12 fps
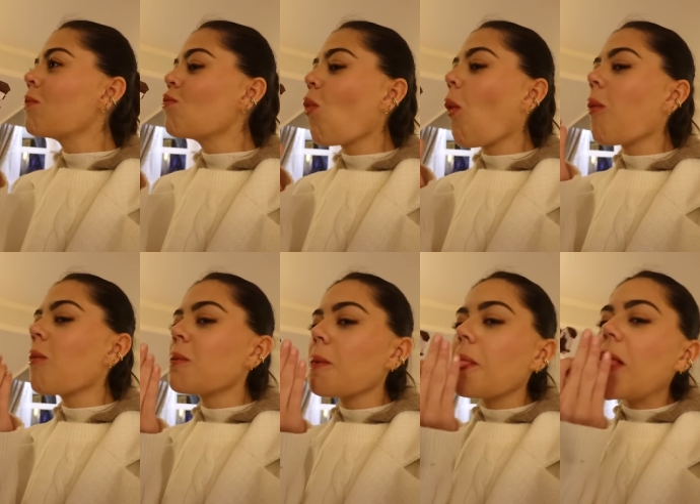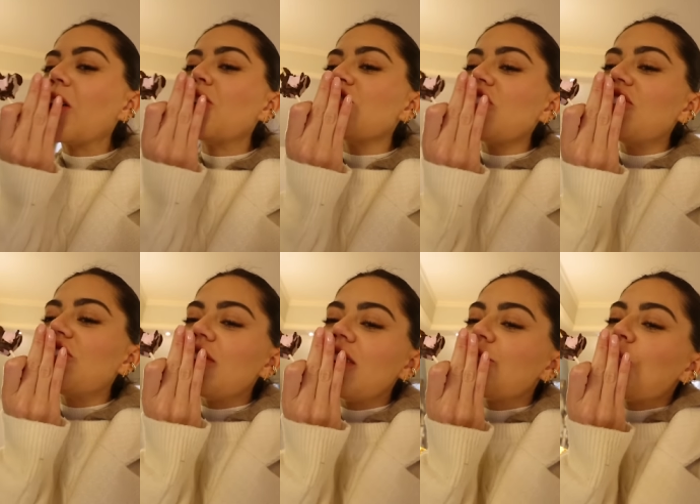My spit. I can't taste
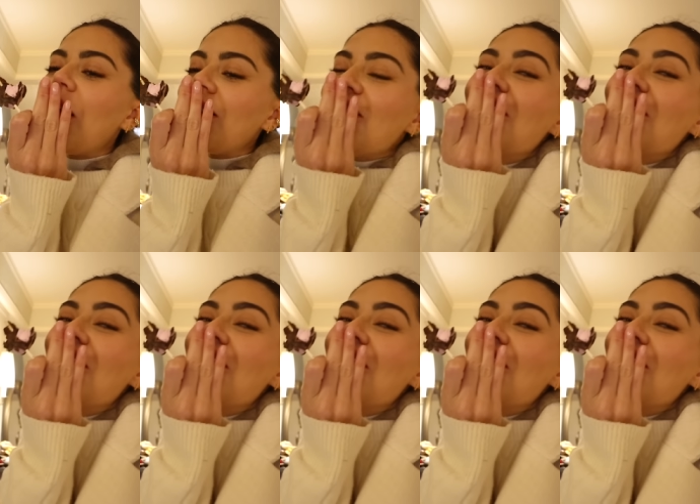it. It's wet.